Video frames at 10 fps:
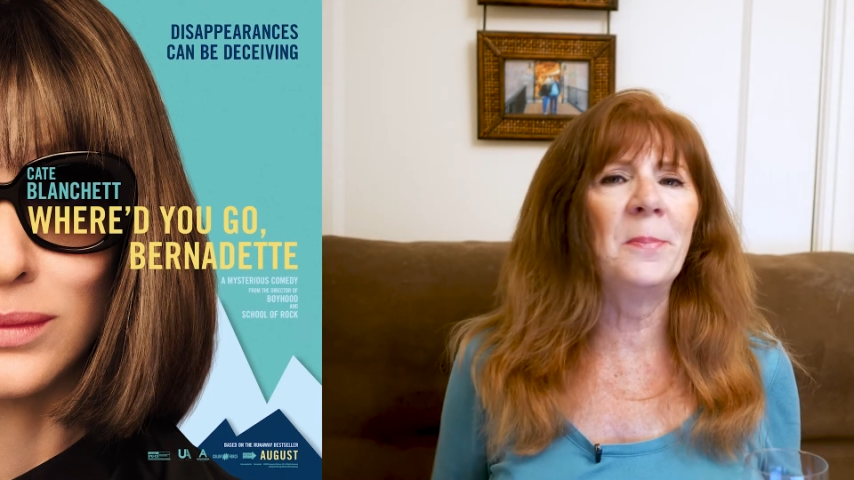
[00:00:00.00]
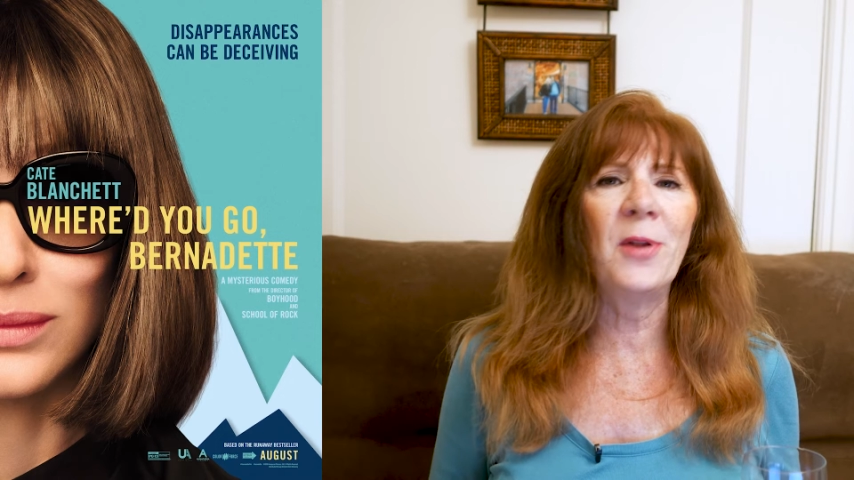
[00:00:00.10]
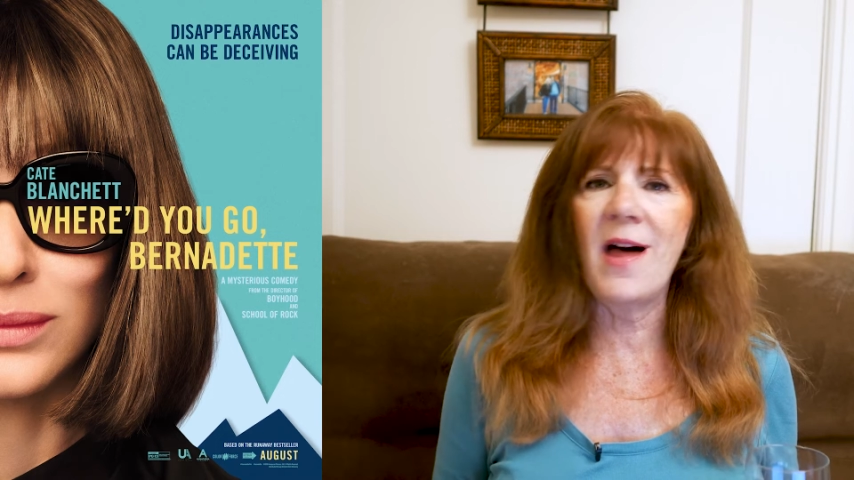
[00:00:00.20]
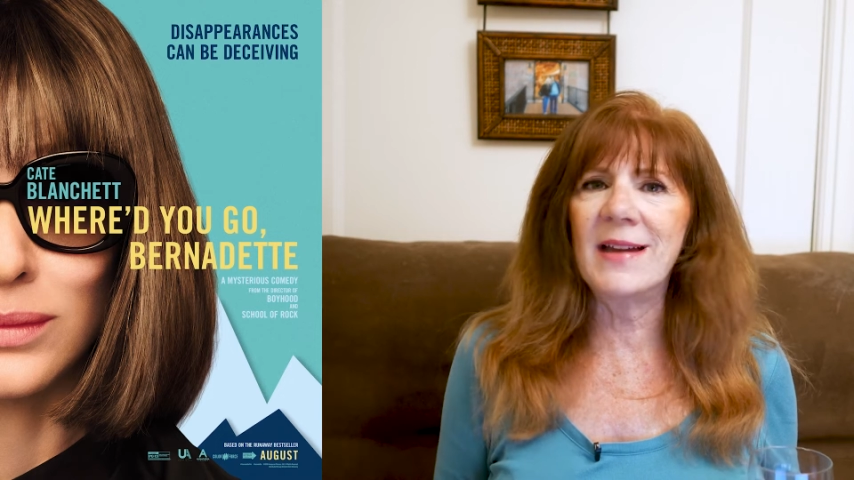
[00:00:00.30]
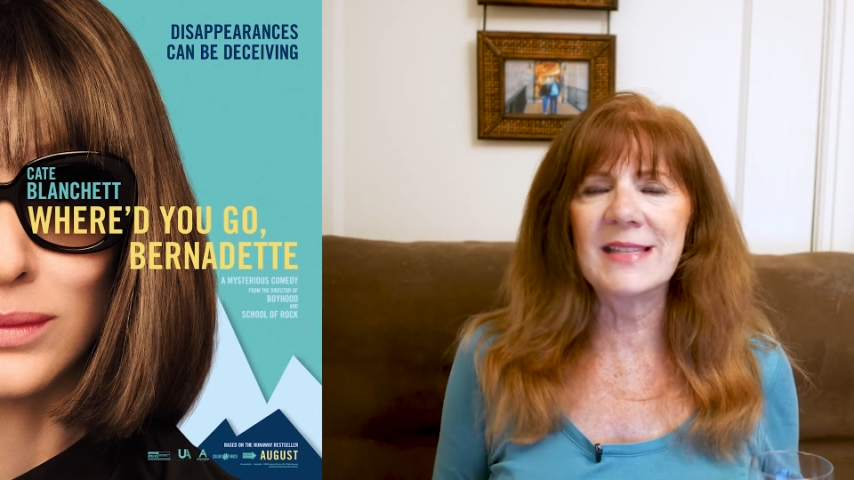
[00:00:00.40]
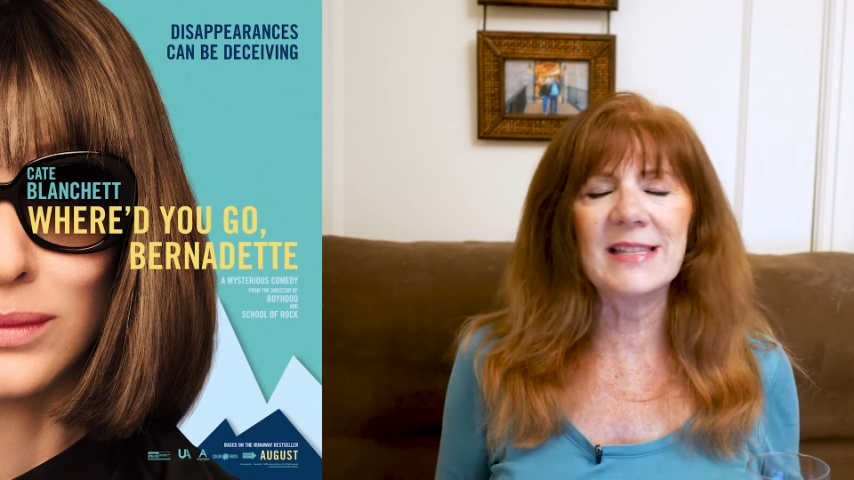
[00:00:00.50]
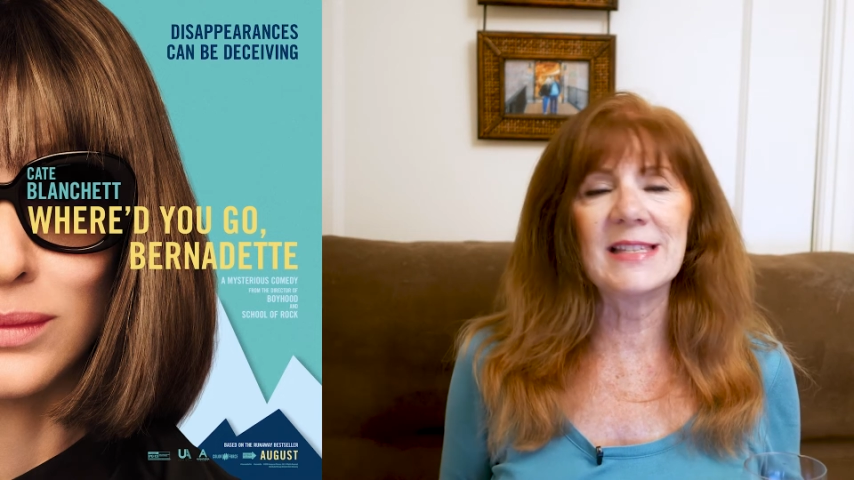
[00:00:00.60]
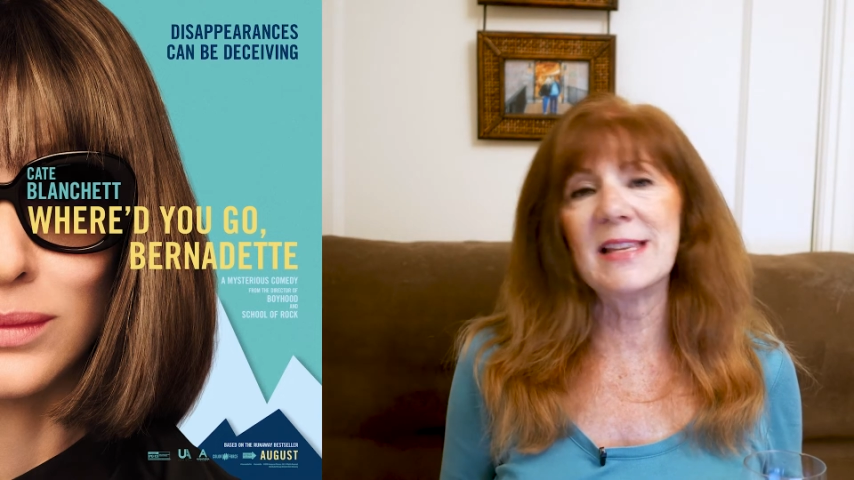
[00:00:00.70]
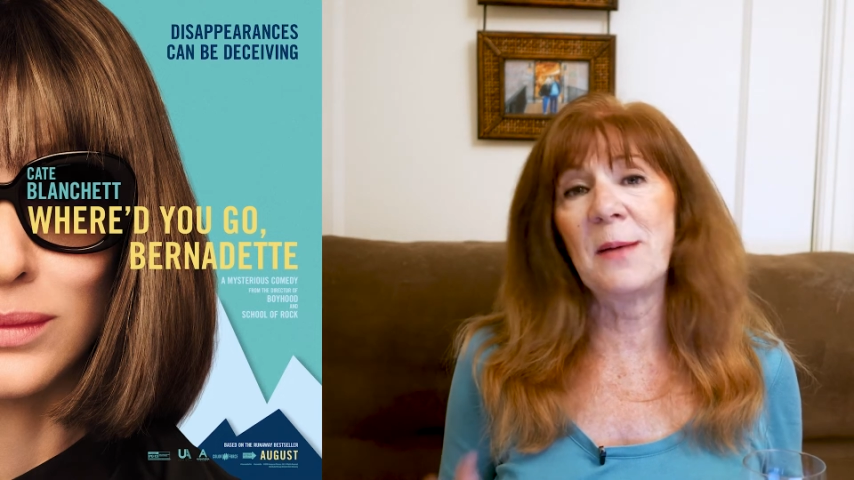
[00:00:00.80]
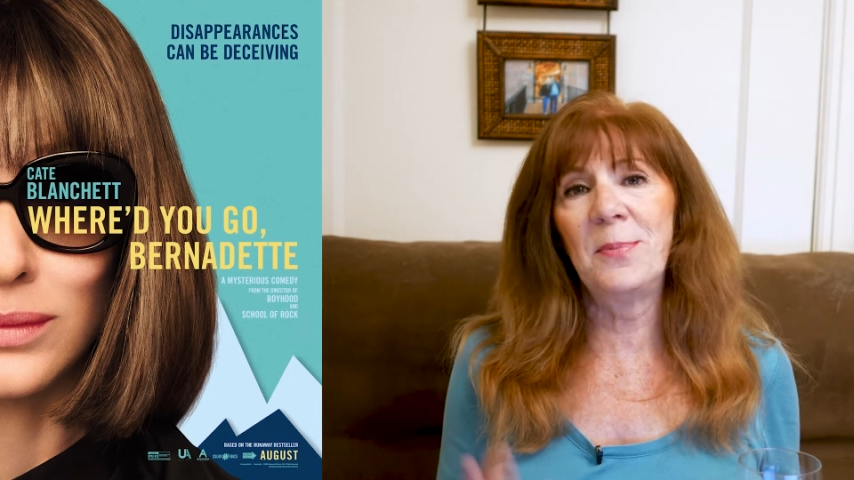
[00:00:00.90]
plots and
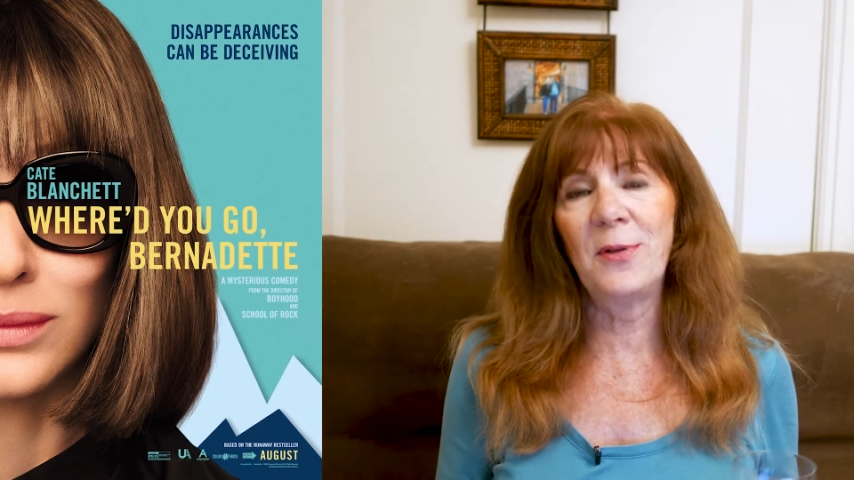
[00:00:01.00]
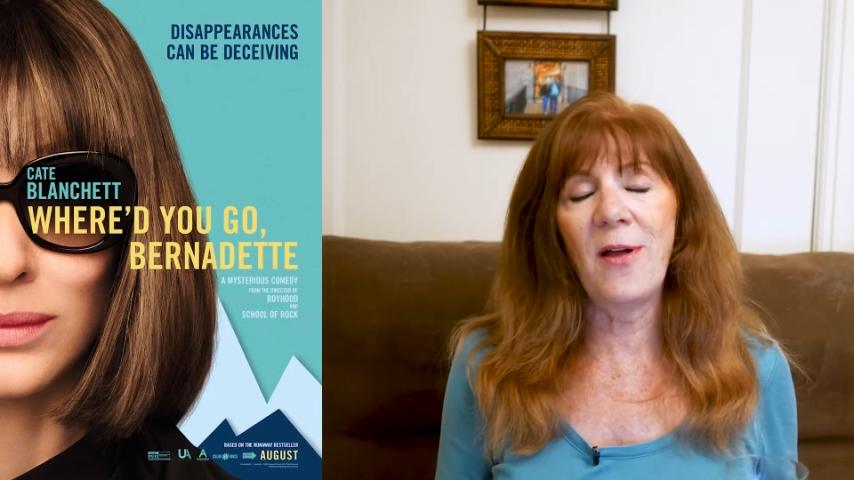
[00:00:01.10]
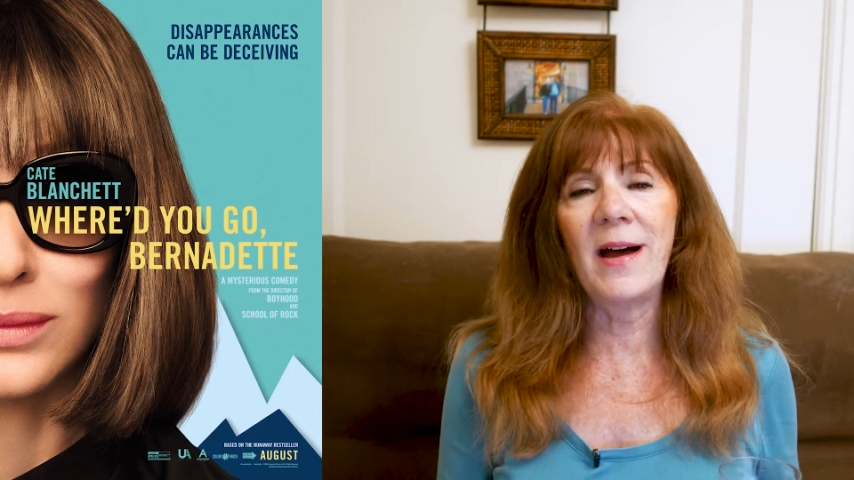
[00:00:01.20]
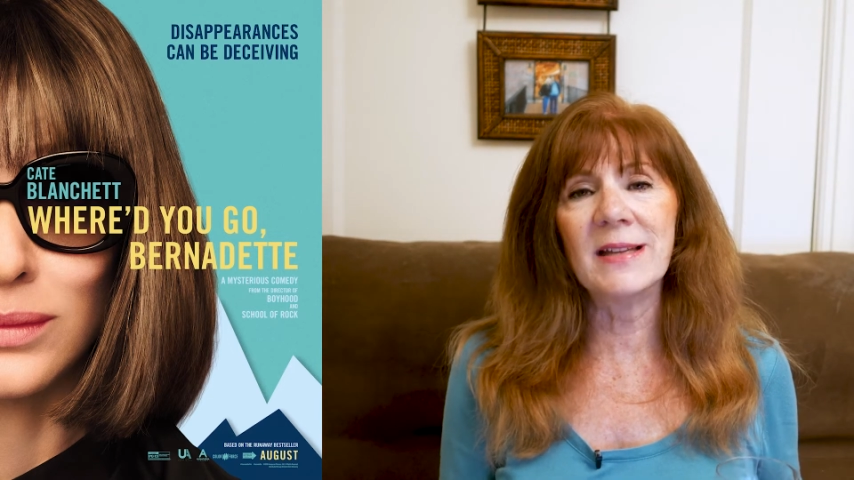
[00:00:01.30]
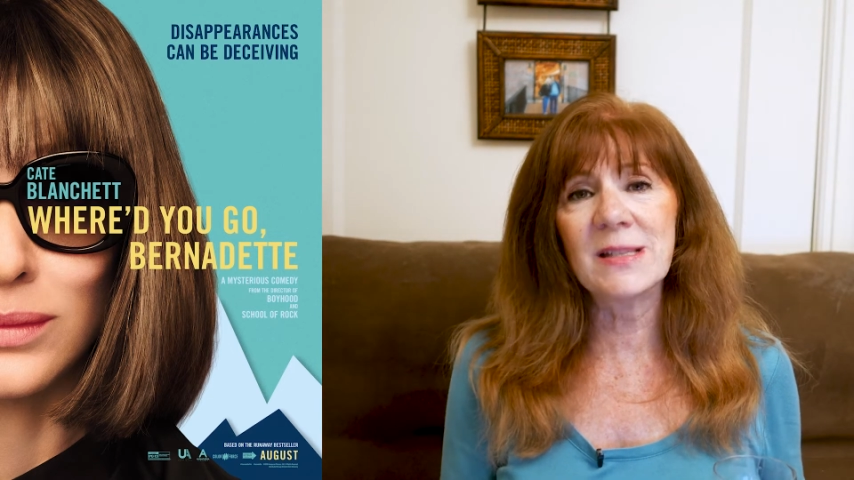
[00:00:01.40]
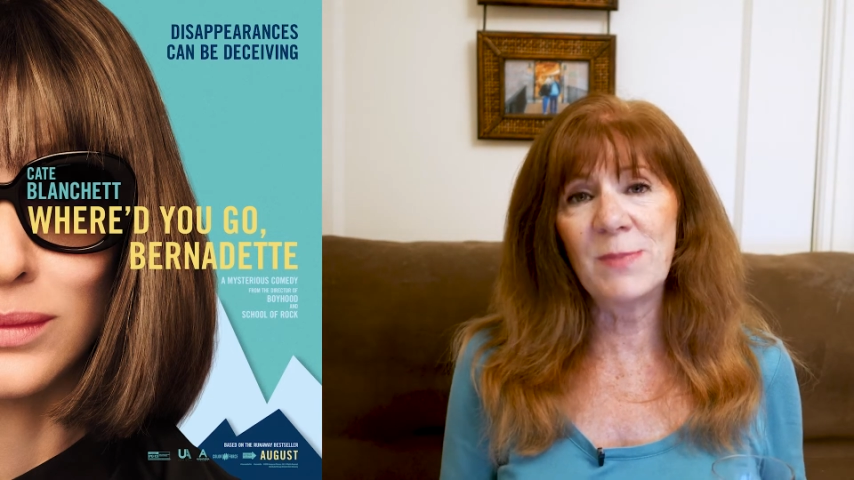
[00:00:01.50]
subplots,